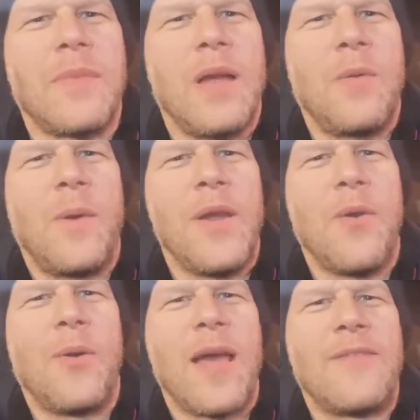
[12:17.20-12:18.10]
We
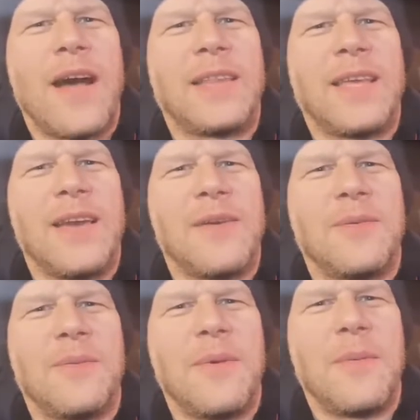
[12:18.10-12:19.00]
all have had we
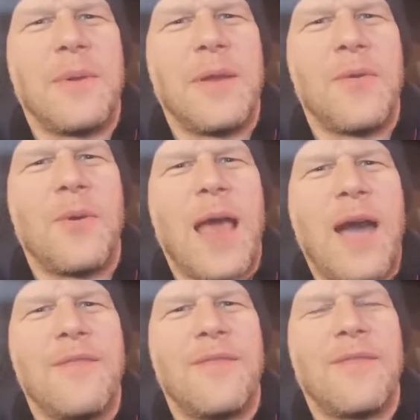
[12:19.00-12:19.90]
all
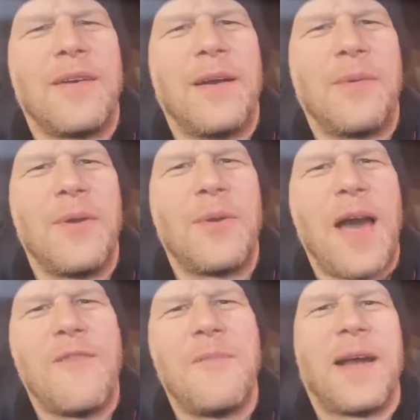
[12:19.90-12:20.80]

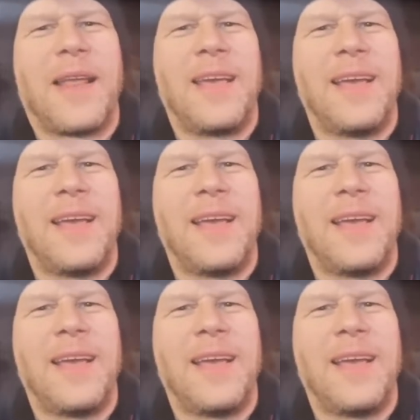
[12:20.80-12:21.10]
have buddy.